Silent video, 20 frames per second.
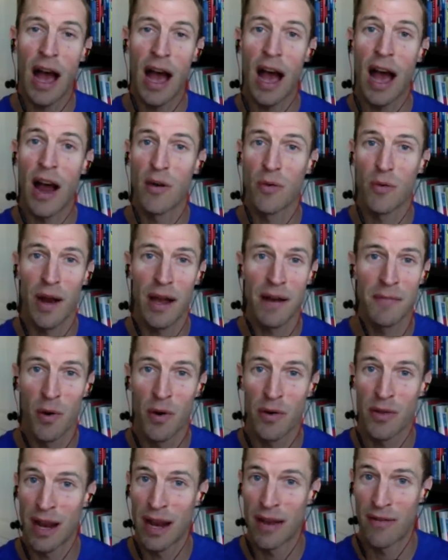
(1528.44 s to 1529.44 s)
I read
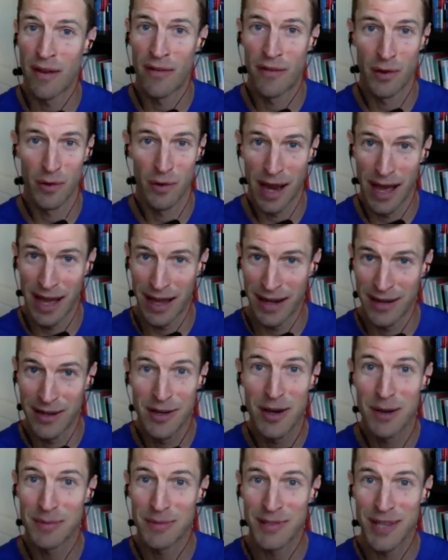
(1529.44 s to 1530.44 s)
more than I've ever read.
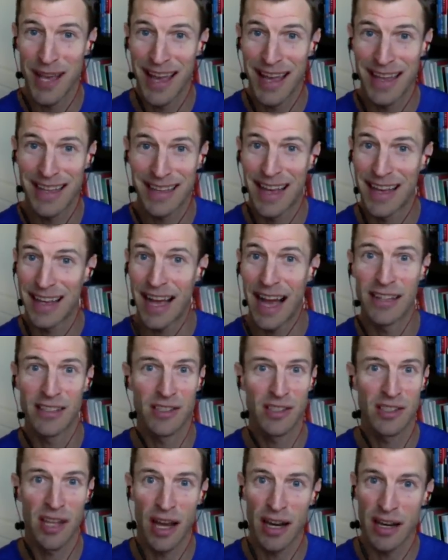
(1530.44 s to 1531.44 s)
You know what I'm saying? Like I
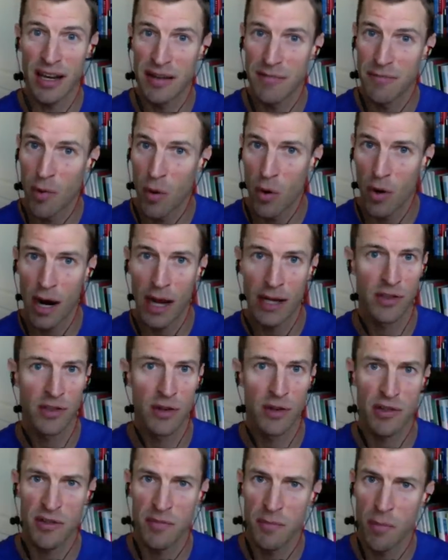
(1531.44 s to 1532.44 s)
studied more, I
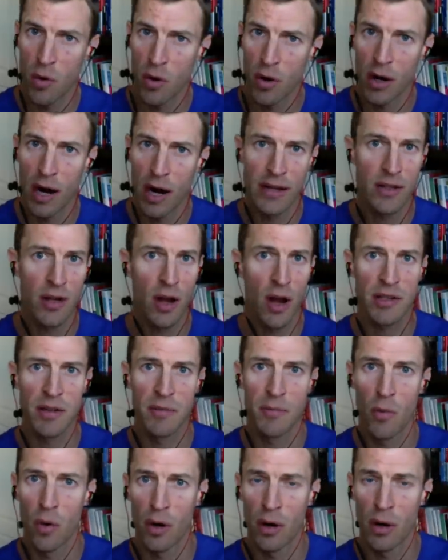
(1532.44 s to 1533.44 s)
searched more, I talked to
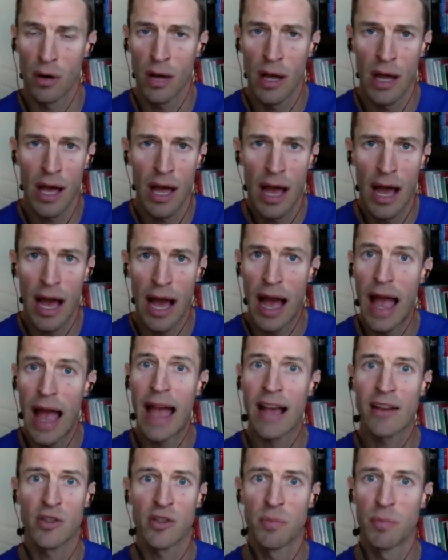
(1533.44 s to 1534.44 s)
more uh,
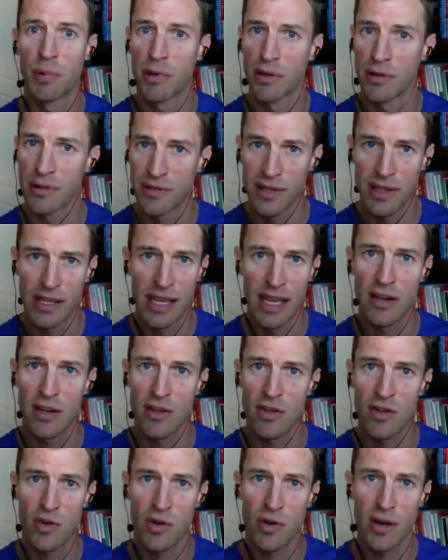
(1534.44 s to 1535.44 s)
experts in the
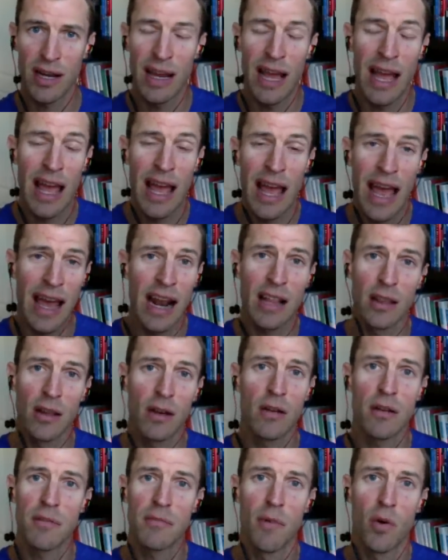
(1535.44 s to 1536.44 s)
industry, and I
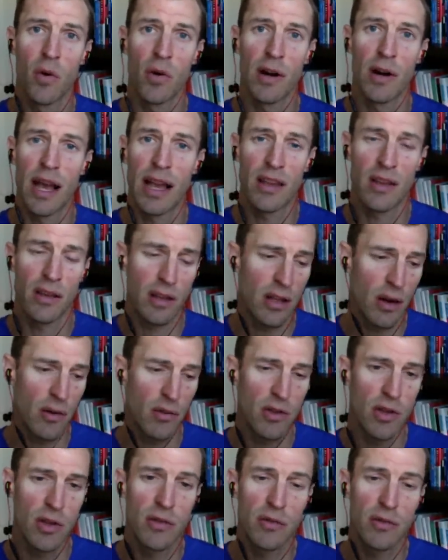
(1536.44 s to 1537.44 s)
learned more. And I, you know,
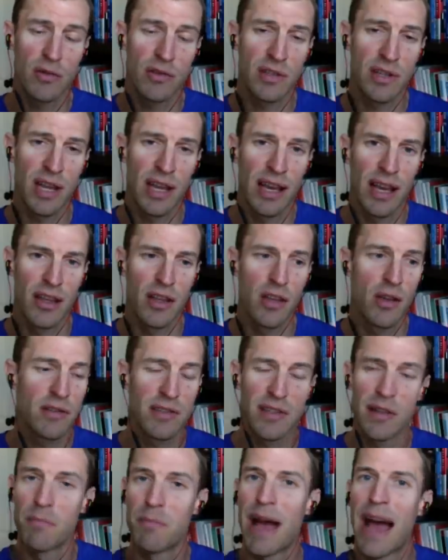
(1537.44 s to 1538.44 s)
used
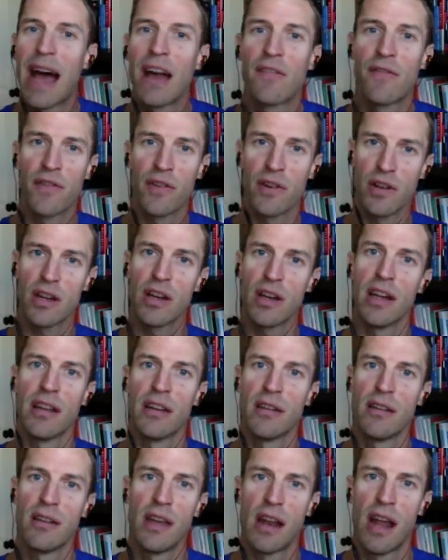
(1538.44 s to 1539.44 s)
used the bad for good
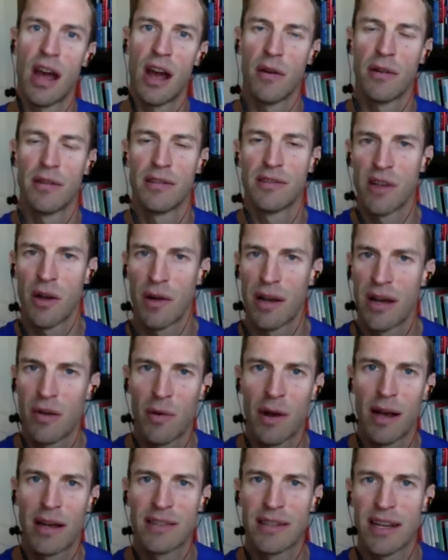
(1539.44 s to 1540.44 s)
you know and so
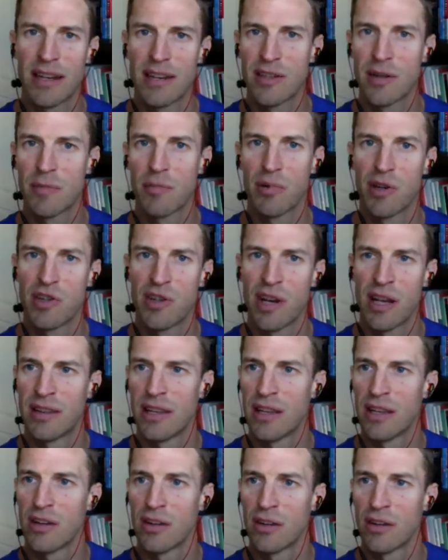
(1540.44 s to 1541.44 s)
anyways i just appreciate
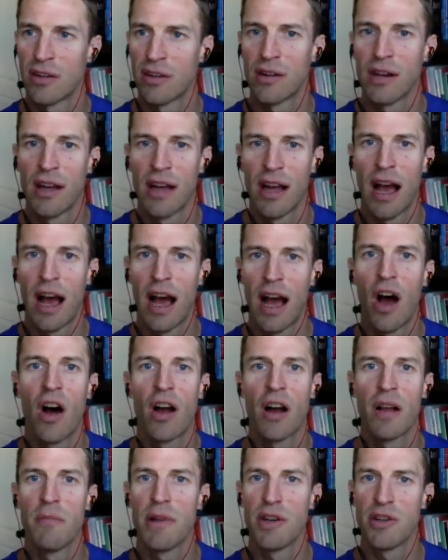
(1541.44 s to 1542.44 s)
that you're uh,
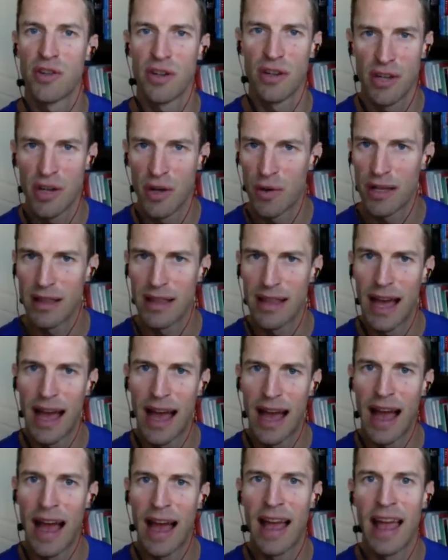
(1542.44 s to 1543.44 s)
on a mission doing
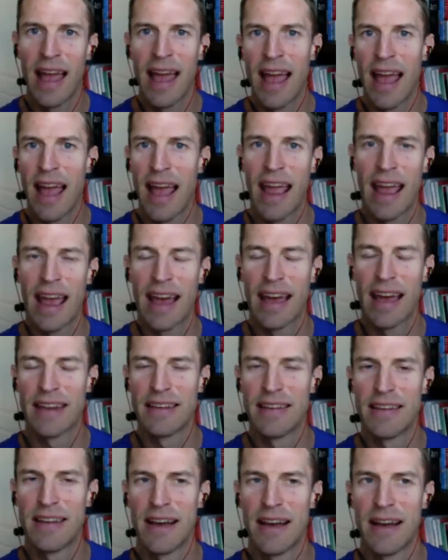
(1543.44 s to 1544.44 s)
that
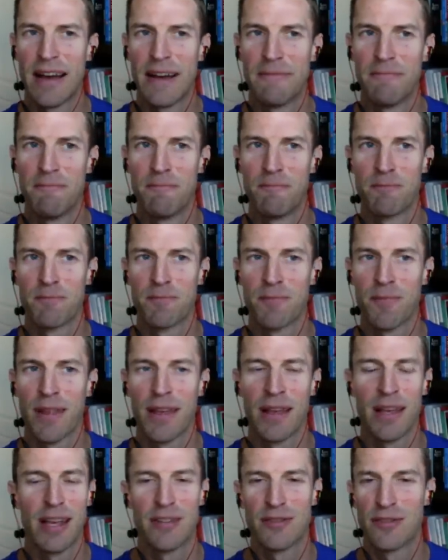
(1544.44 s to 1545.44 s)
and um
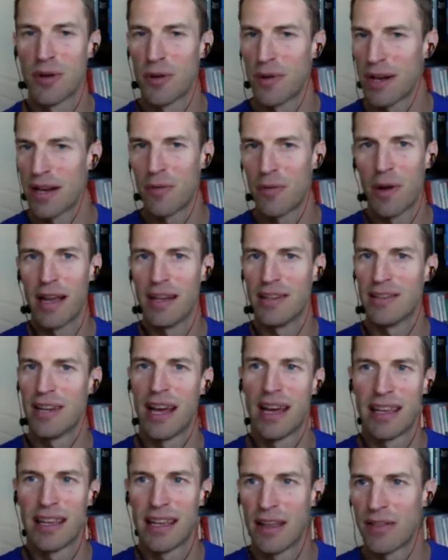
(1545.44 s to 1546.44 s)
and so anyways
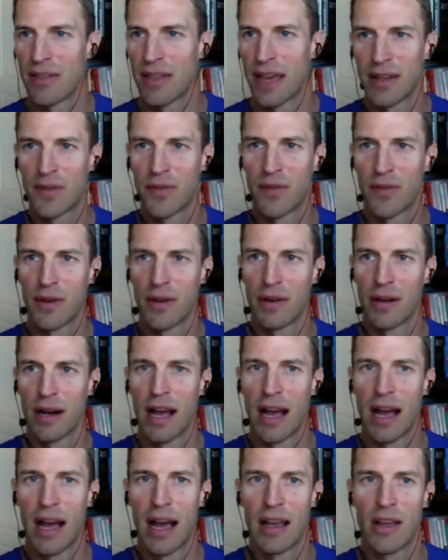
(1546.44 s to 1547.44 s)
yeah again thanks for
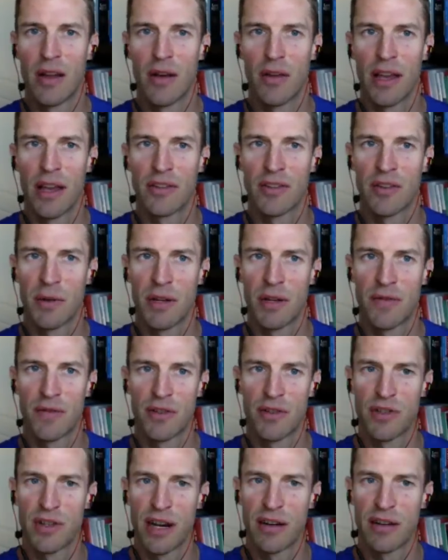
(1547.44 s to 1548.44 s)
uh you know thanks so much
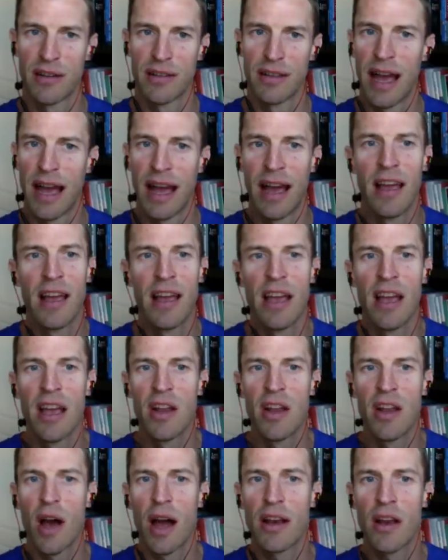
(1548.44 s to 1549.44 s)
for sharing that
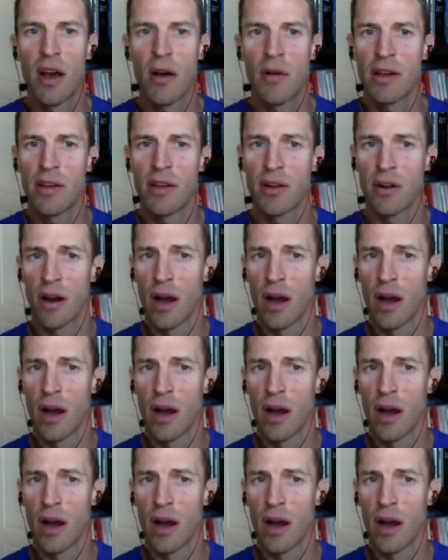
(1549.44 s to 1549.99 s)
you know i know in your